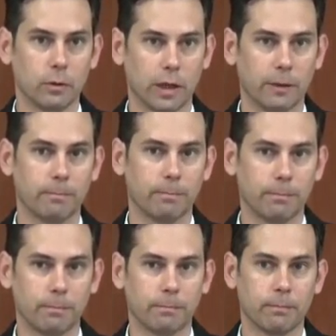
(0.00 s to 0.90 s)
Okay.
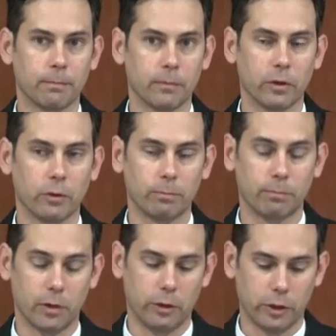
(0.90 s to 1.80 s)
So
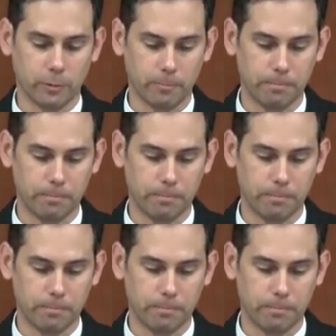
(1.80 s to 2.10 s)
there you go.